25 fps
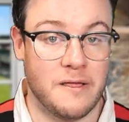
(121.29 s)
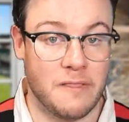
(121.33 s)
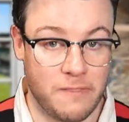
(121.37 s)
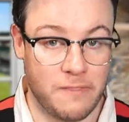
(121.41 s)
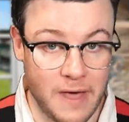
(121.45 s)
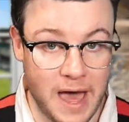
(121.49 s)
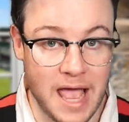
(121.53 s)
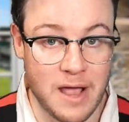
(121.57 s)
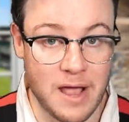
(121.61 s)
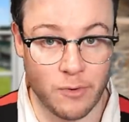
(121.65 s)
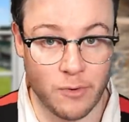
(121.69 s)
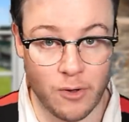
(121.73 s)

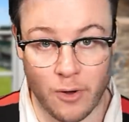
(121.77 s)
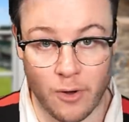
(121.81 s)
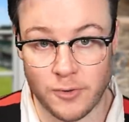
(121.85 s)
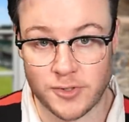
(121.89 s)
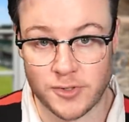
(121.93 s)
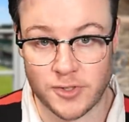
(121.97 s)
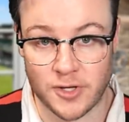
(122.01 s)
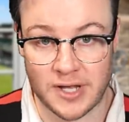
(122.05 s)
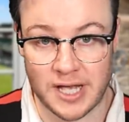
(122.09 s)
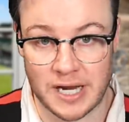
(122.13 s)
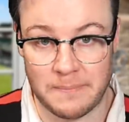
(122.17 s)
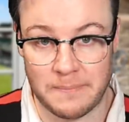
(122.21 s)
they will
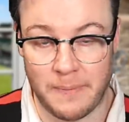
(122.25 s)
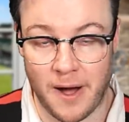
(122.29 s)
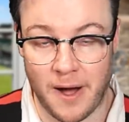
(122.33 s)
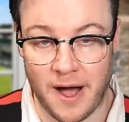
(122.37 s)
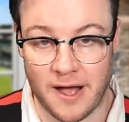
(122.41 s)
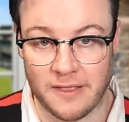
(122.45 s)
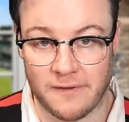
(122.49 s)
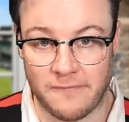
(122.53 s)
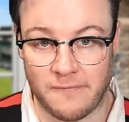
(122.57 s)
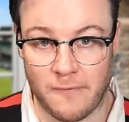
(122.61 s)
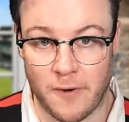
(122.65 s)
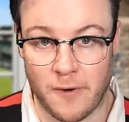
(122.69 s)
also get a
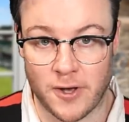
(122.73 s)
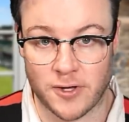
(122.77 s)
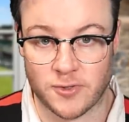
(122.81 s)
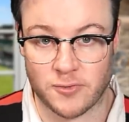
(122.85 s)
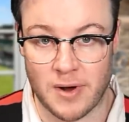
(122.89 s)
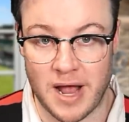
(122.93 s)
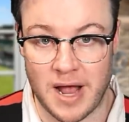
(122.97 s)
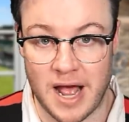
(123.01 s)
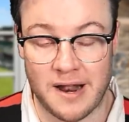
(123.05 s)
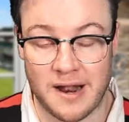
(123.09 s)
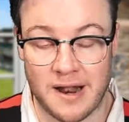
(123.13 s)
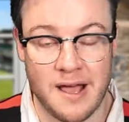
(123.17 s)
buy in the
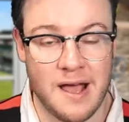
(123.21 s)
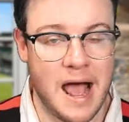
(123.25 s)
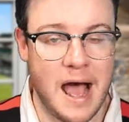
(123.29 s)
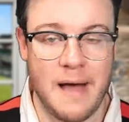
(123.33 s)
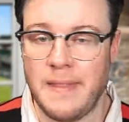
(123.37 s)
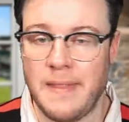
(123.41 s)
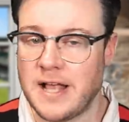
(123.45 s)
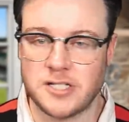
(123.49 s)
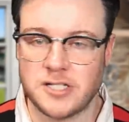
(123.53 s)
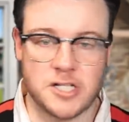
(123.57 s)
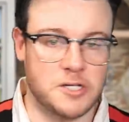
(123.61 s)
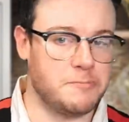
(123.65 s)
first round.
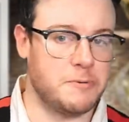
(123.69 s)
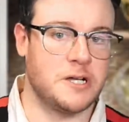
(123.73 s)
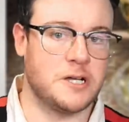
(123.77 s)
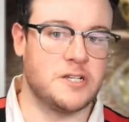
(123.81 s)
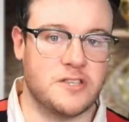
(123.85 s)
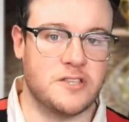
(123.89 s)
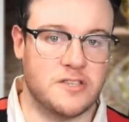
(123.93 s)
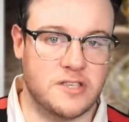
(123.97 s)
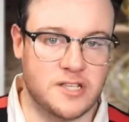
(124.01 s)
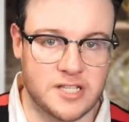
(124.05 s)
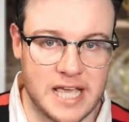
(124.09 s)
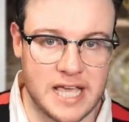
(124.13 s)
And that's just
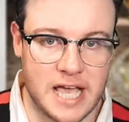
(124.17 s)
because of the